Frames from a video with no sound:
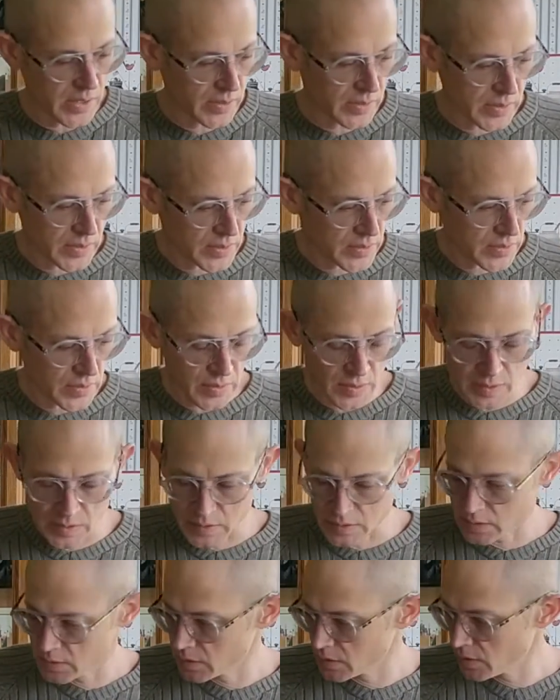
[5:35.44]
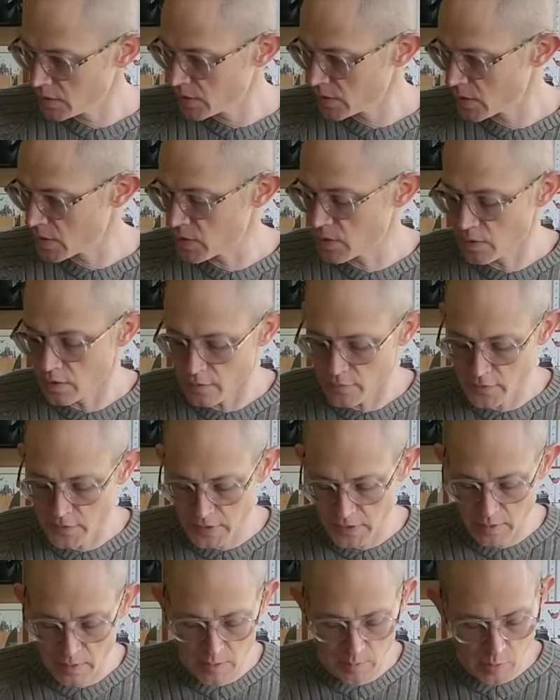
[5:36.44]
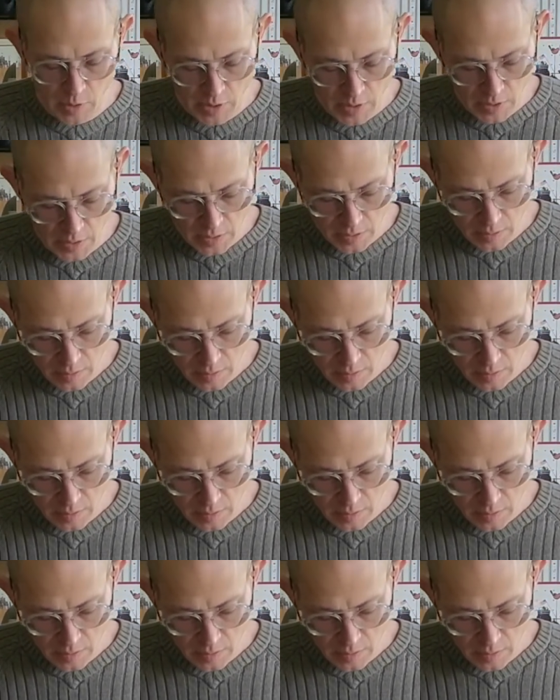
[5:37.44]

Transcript: on this at all. And this is a 250 gram cake.